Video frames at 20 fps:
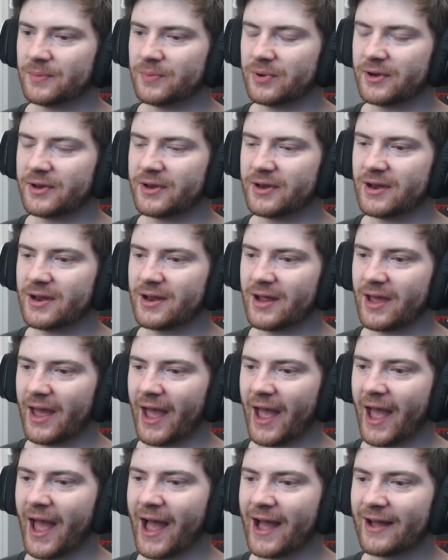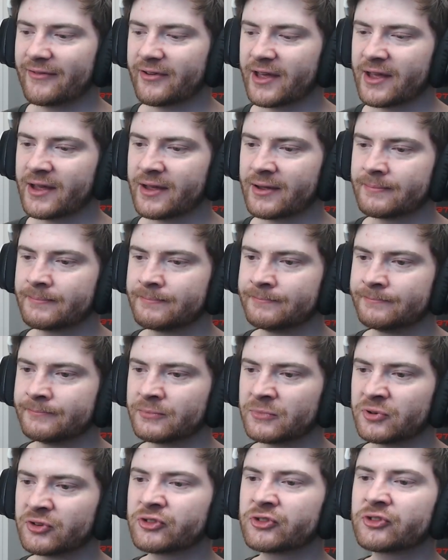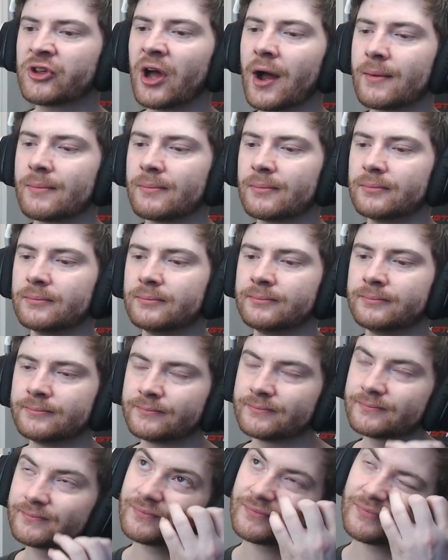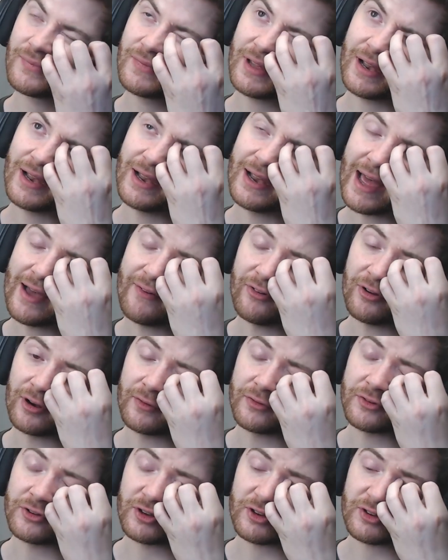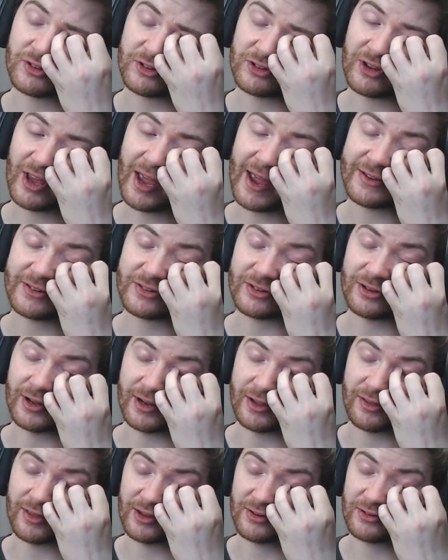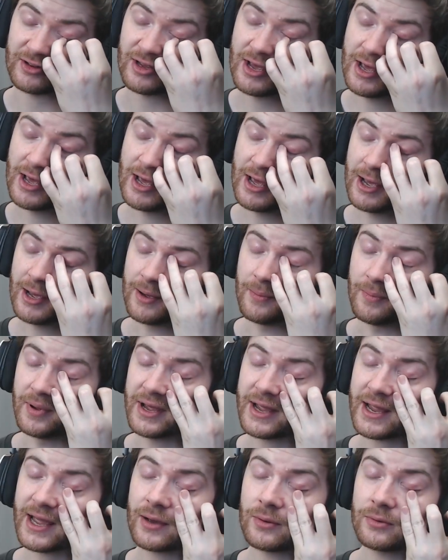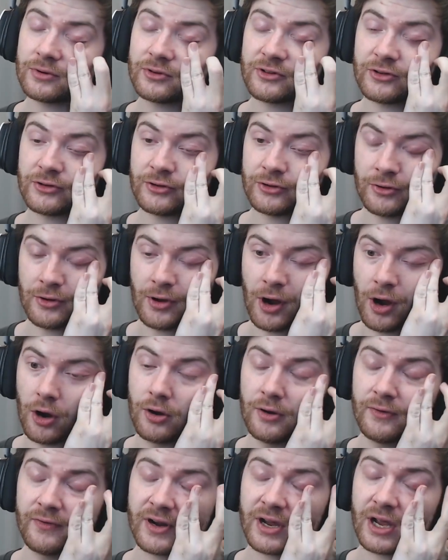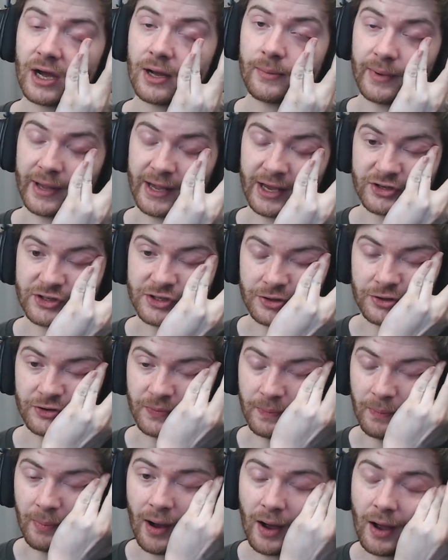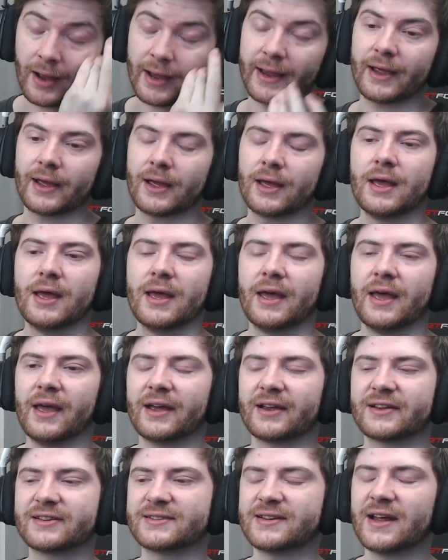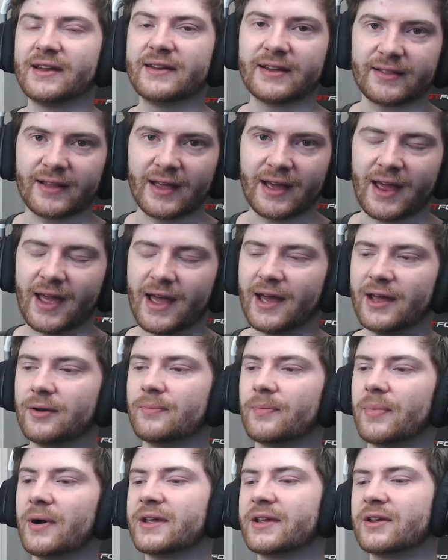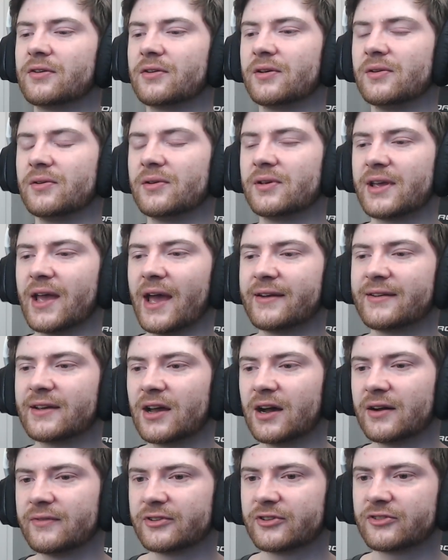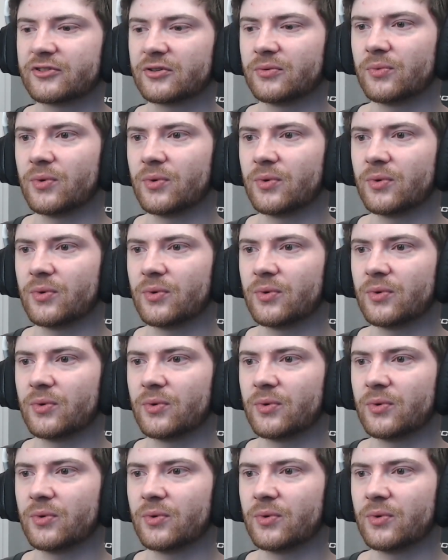But having some level of success like this, being able to overcome issues by extending that hand, by getting others to